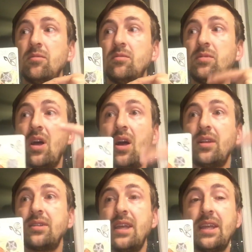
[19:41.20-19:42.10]

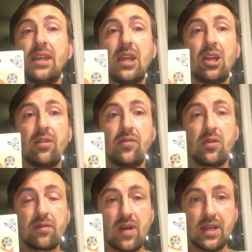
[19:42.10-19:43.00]
not taking care of your
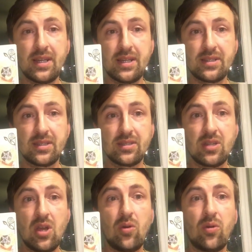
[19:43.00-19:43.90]
finances,
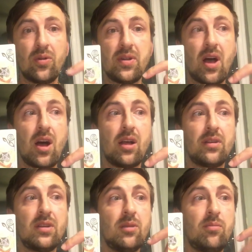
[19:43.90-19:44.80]
or not
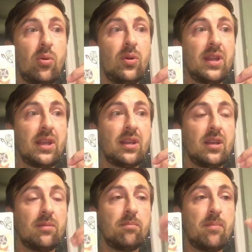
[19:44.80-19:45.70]
putting
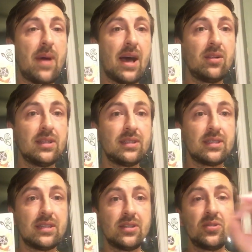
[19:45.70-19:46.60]
balance
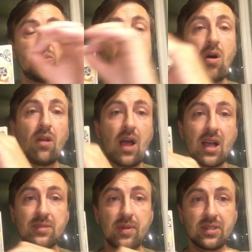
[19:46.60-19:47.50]
into all
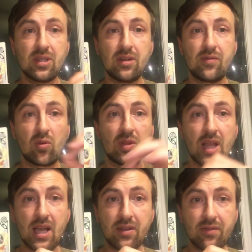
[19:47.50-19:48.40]
aspects of your
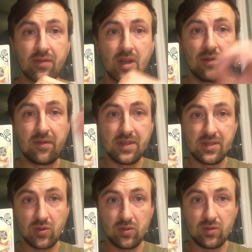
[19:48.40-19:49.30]
life,
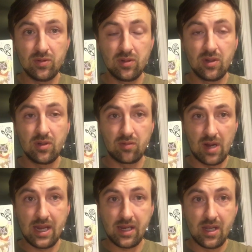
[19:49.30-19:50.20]
physical,
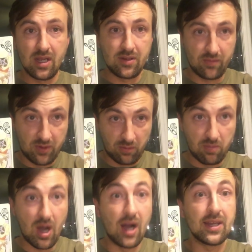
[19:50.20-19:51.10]
right, your
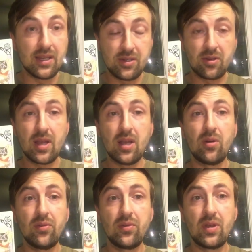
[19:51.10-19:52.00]
body and your
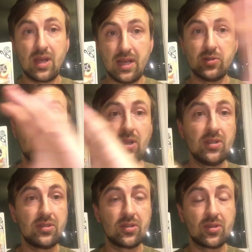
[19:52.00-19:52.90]
health, as well
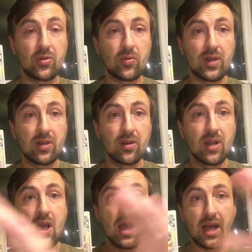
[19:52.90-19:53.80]
as your career,
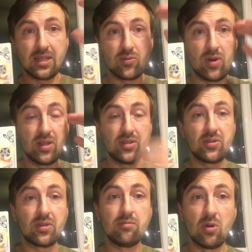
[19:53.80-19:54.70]
as well as
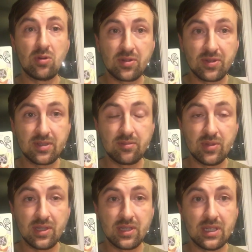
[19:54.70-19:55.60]
your emotional
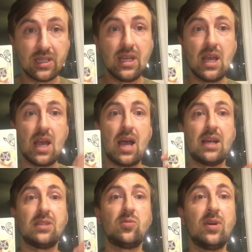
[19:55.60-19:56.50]
stability,
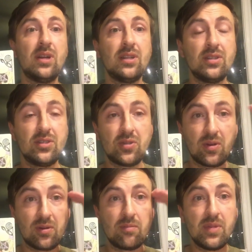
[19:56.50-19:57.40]
as well as
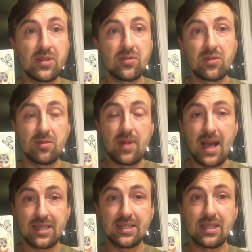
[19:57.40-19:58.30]
your mental
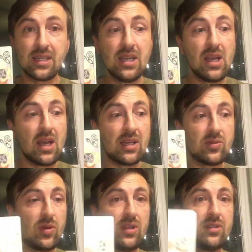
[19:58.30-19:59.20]
capacity, as
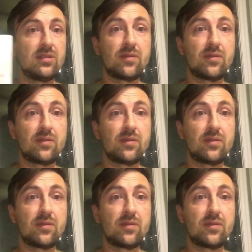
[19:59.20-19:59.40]
well as